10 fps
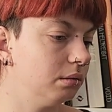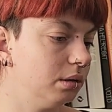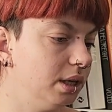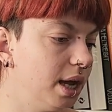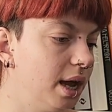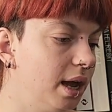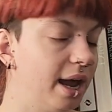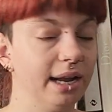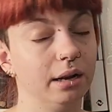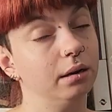yeah,
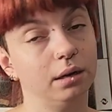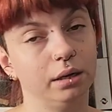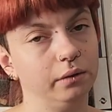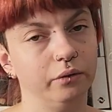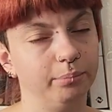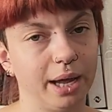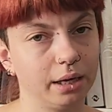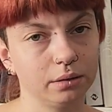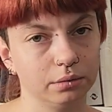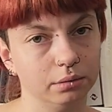I love
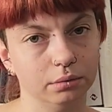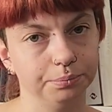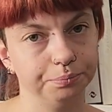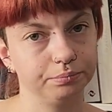black, so